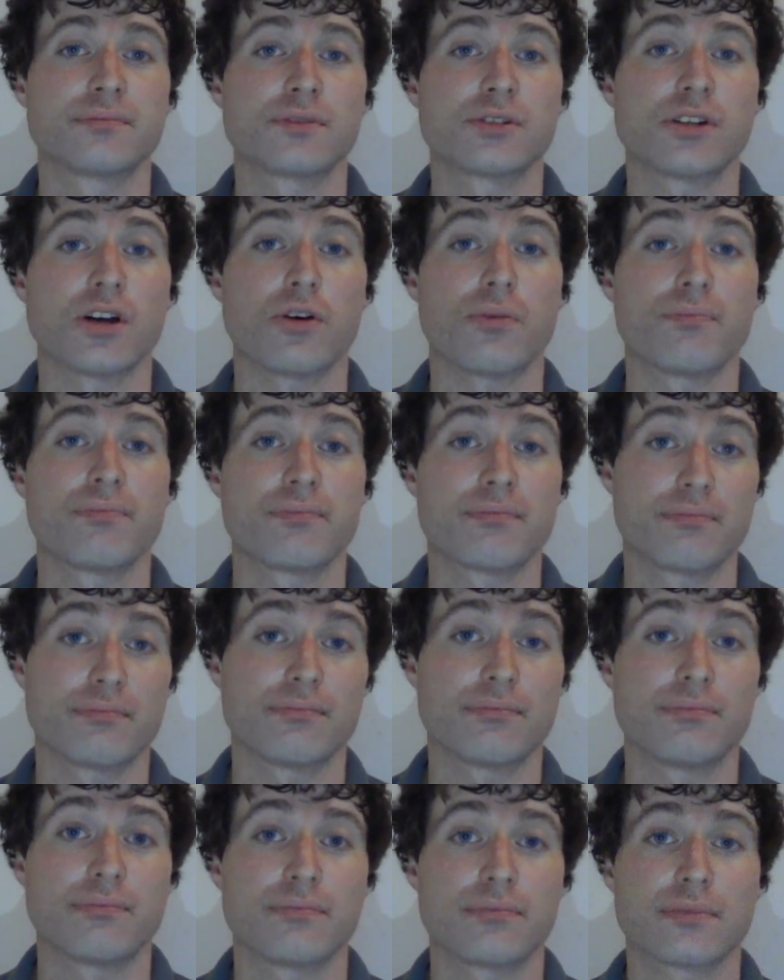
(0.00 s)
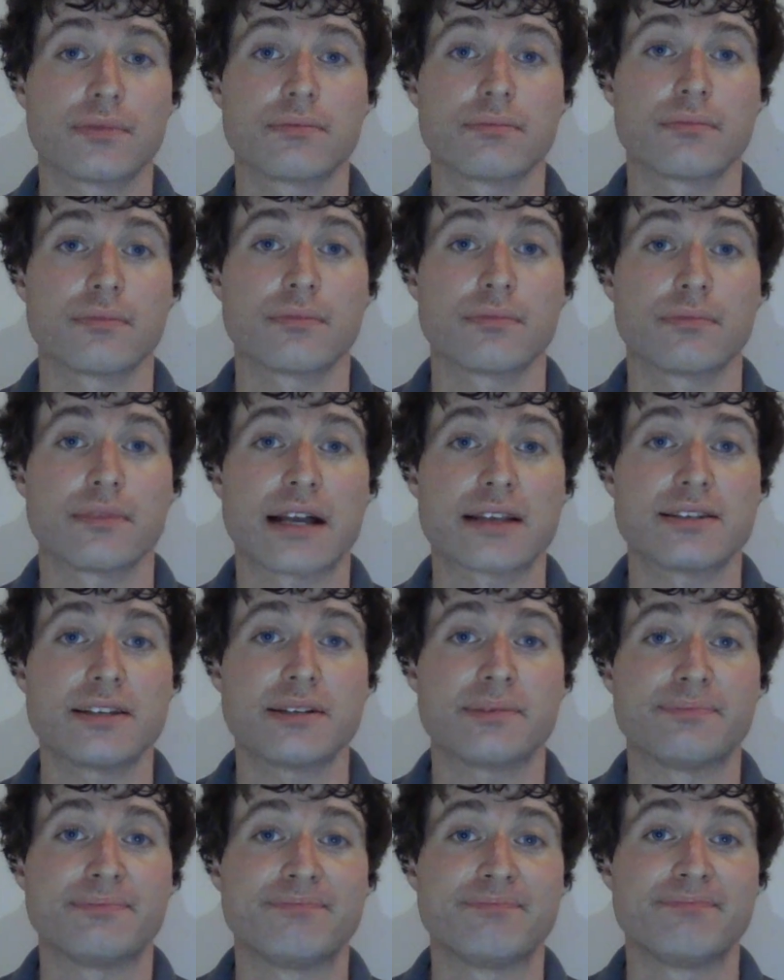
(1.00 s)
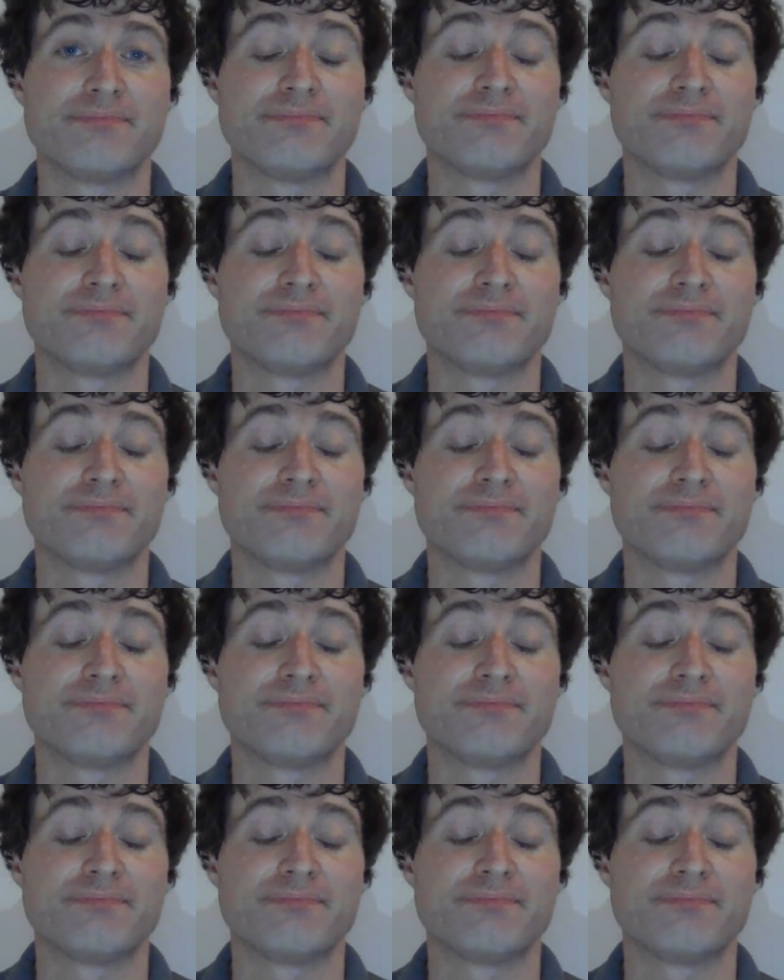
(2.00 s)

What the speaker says: So that's it.